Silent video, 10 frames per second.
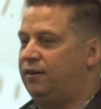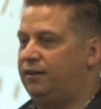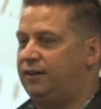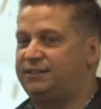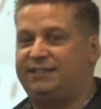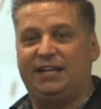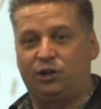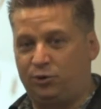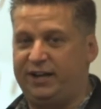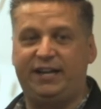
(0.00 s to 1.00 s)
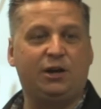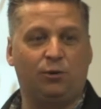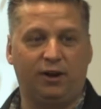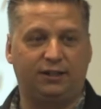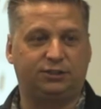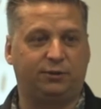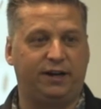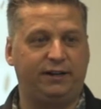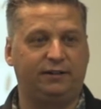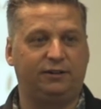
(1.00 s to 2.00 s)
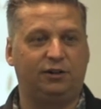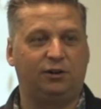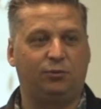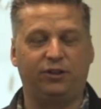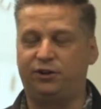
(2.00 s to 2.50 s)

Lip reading: It's the great equalizer, right? Whether